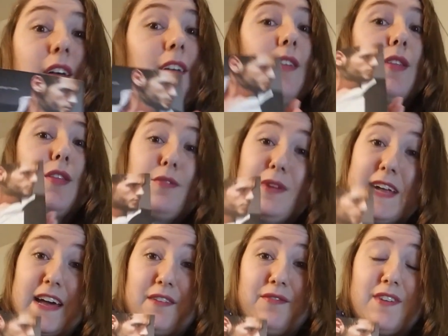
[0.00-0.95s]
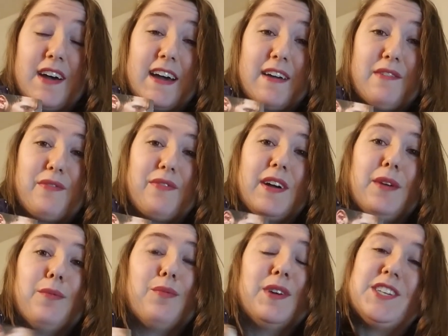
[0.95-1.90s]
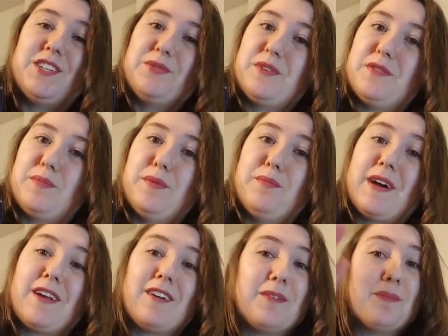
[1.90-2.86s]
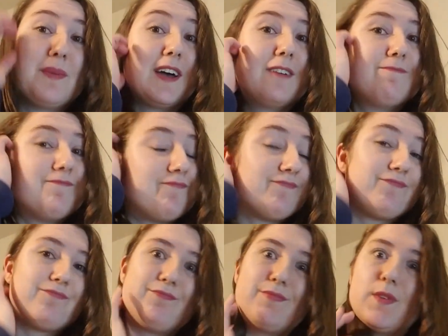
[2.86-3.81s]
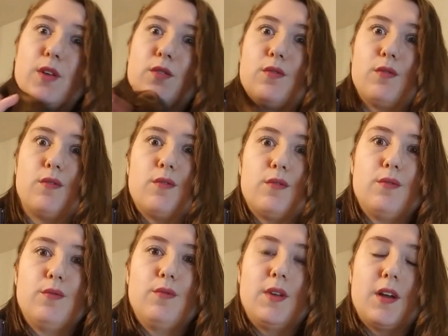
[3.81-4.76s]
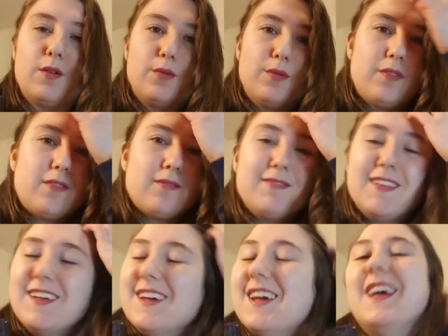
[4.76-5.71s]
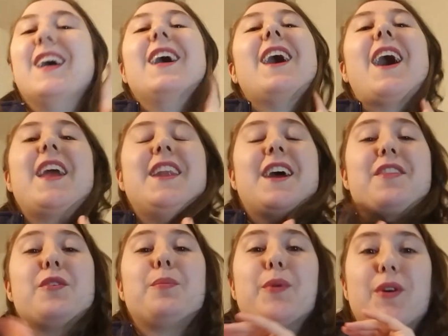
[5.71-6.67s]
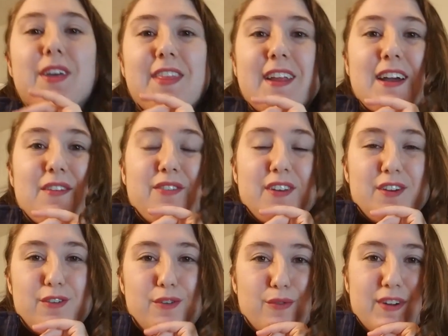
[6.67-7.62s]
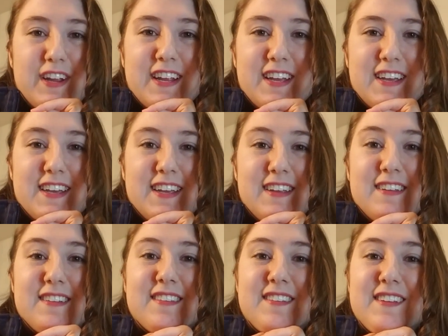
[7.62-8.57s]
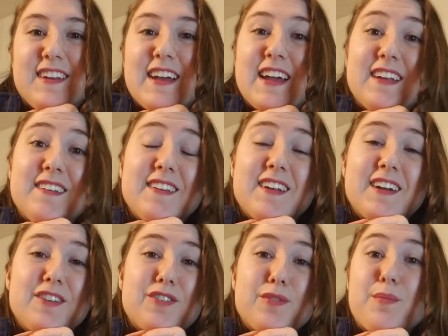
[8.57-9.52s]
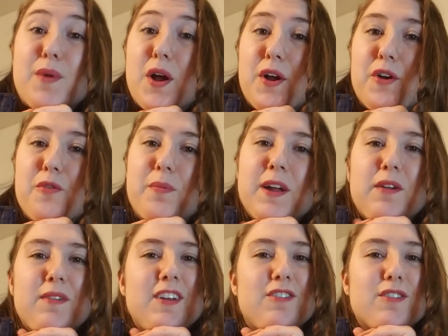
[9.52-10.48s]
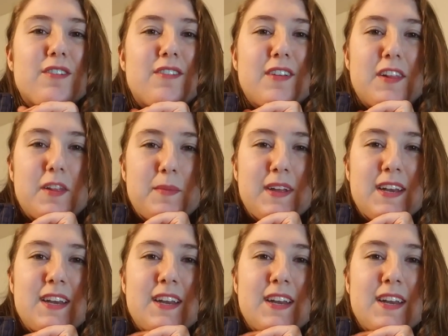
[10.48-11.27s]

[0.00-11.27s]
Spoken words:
3 out of 5. I wish it would have been better, but who knows? Another book that I finished reading is Today, Tonight, Tomorrow by Rachel Solomon.